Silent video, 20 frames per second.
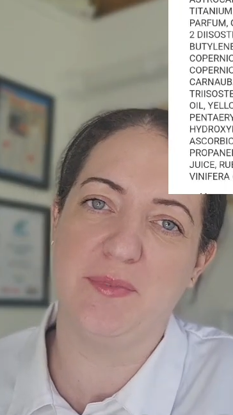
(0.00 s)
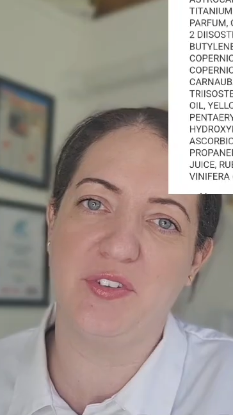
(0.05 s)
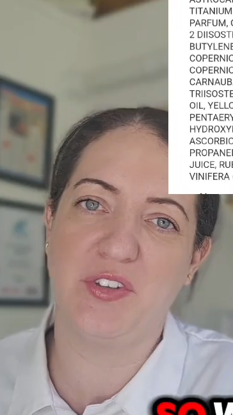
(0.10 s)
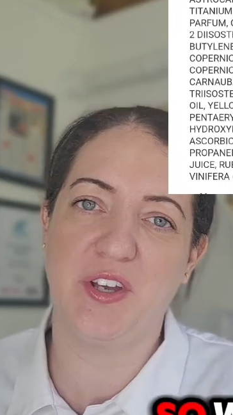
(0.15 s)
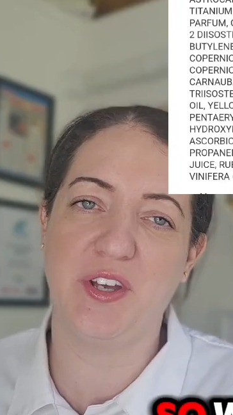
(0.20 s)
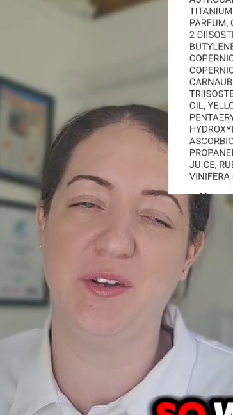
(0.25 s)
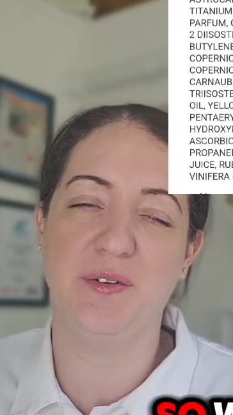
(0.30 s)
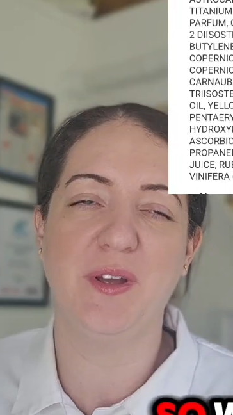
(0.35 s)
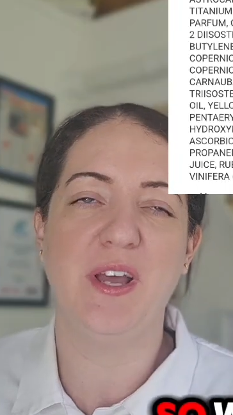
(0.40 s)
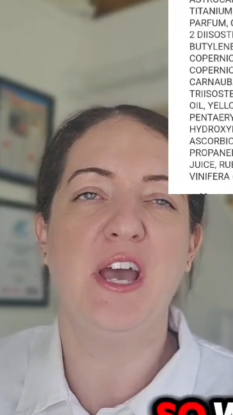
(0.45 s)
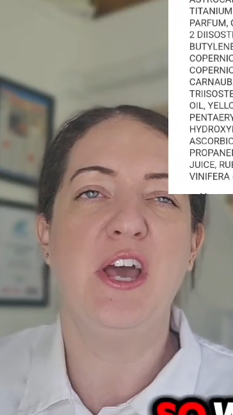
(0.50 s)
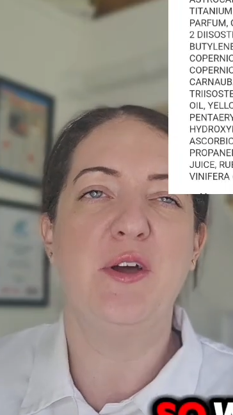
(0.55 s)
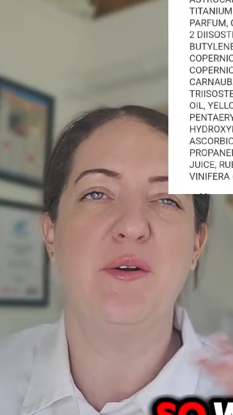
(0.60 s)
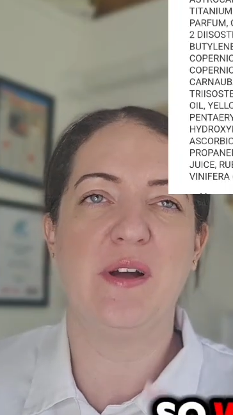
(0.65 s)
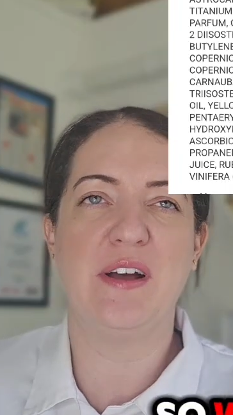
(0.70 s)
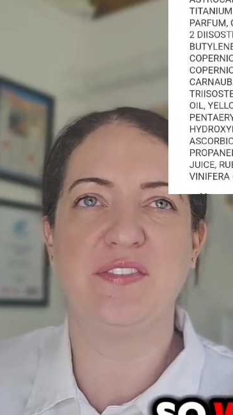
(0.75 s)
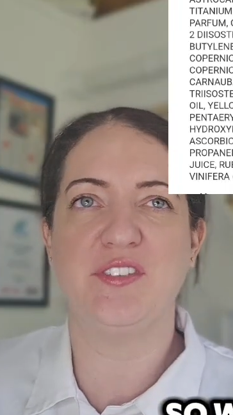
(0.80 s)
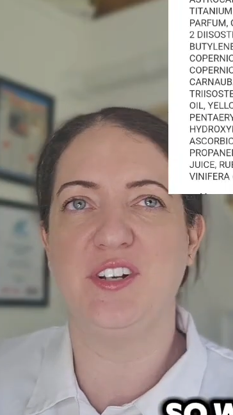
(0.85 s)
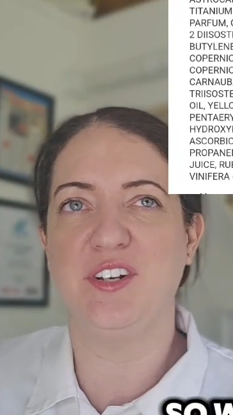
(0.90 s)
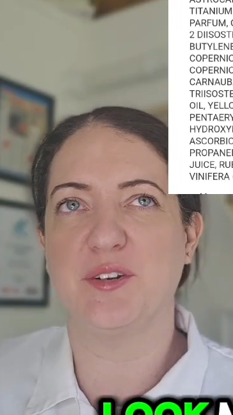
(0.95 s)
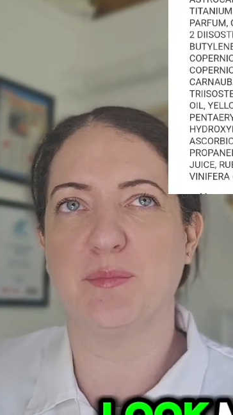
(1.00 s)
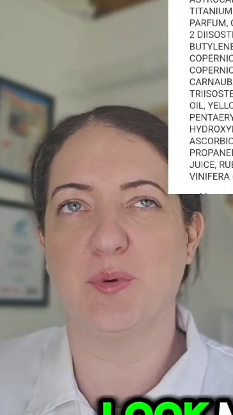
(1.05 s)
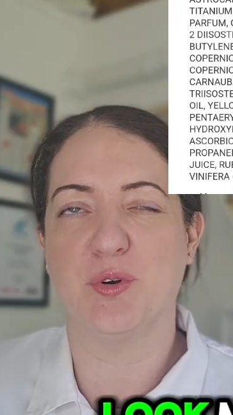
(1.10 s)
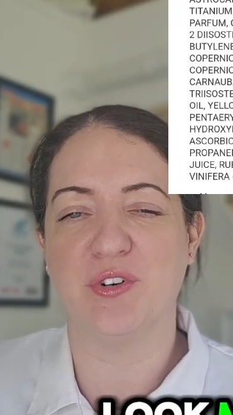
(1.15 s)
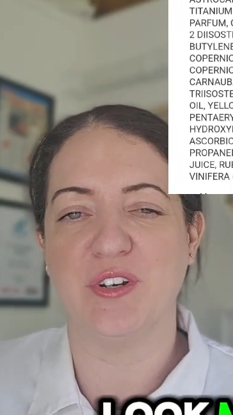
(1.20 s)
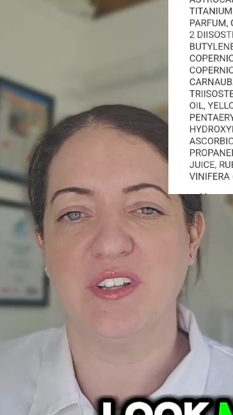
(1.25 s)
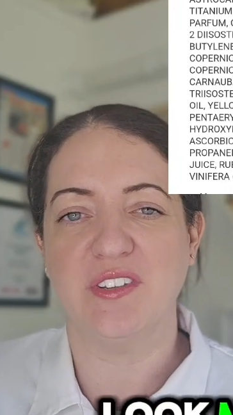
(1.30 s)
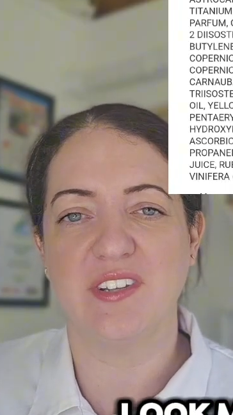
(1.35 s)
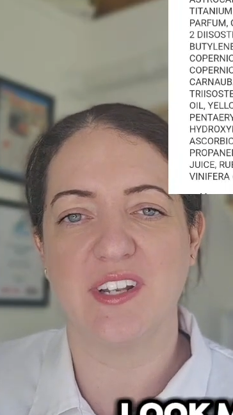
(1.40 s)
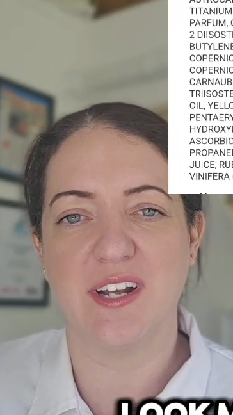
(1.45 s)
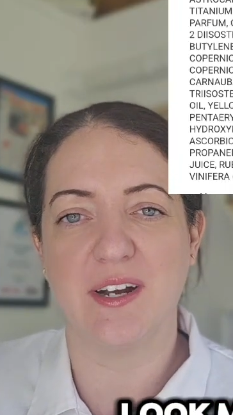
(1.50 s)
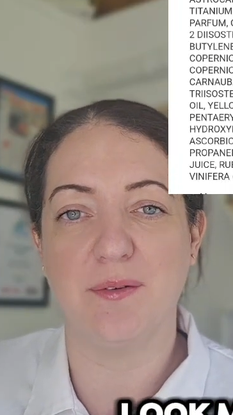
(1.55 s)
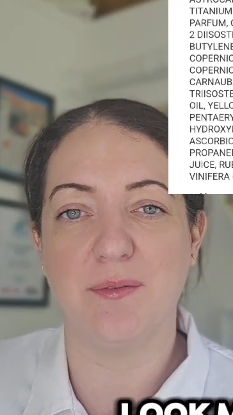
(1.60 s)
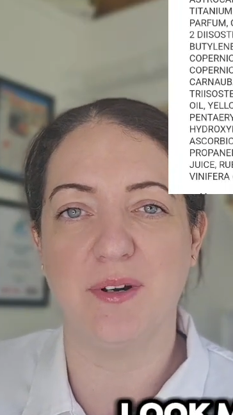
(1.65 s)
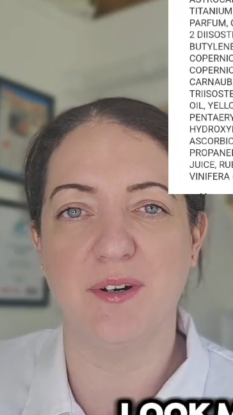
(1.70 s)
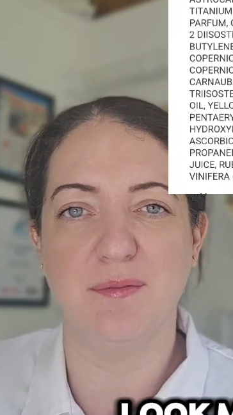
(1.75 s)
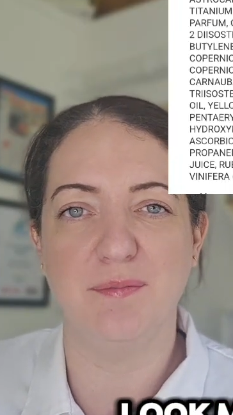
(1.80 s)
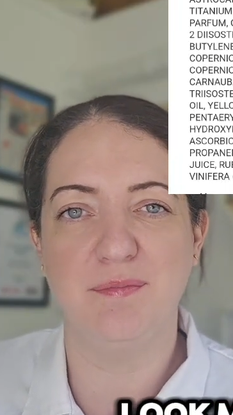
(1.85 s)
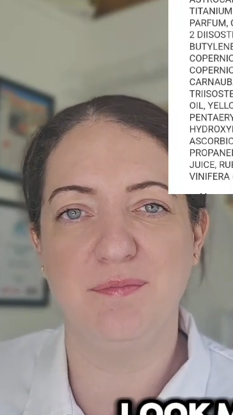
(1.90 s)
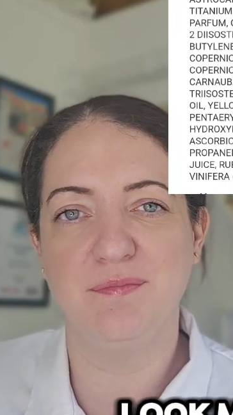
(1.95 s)
so we'll have to look more into that
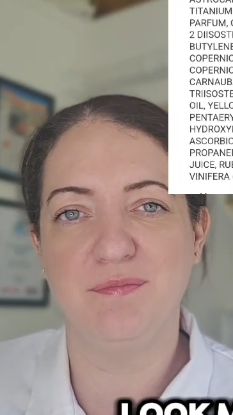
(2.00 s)
one.